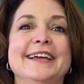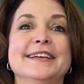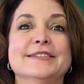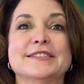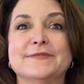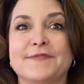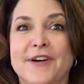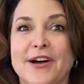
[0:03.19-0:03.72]

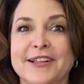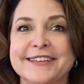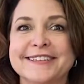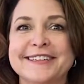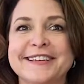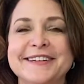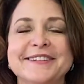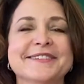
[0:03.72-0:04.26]
Fall
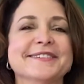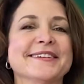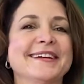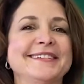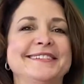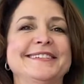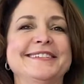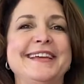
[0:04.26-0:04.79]
is here,
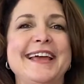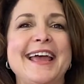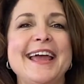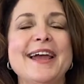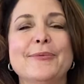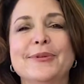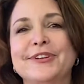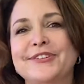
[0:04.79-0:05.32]
and
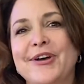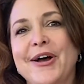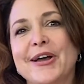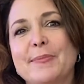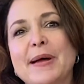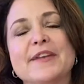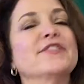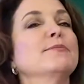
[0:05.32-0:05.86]
today I want to talk
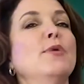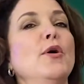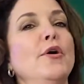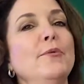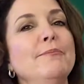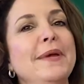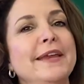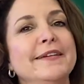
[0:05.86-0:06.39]
about some
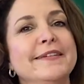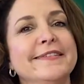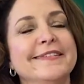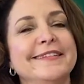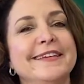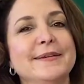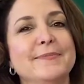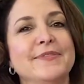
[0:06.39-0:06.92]
home maintenance
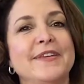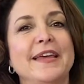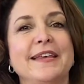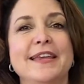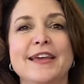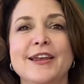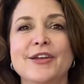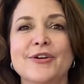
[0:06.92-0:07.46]
tips
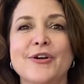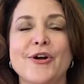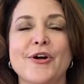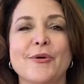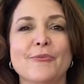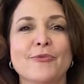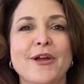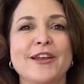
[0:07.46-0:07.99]
and getting your
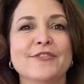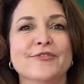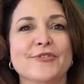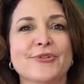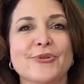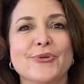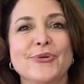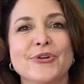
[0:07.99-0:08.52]
home ready for
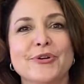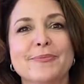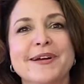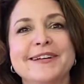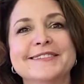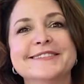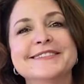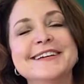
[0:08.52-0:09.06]
the cooler
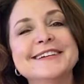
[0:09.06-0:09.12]
months.